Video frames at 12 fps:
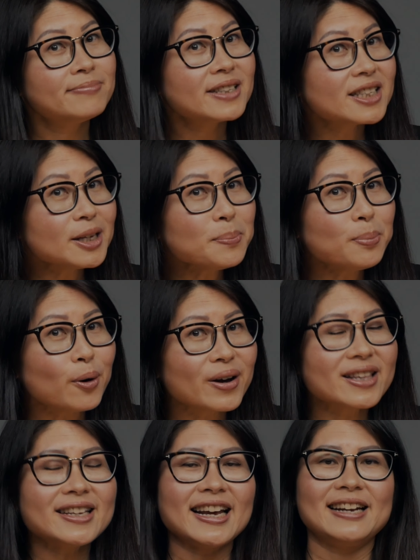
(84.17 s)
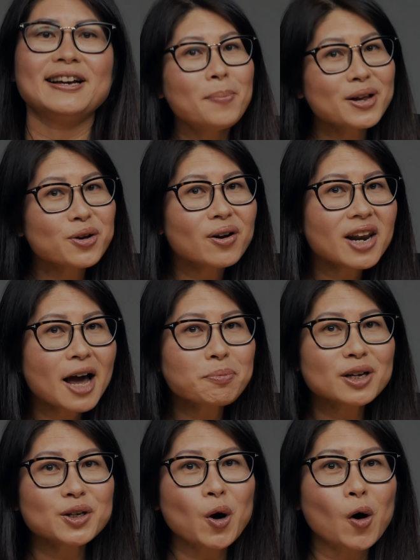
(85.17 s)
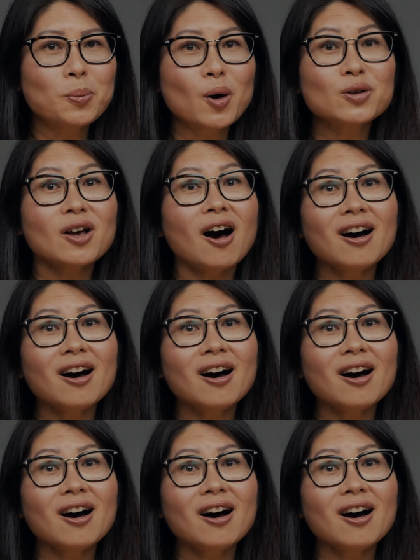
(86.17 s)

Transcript: Simple, isn't it? But your leptin hormones,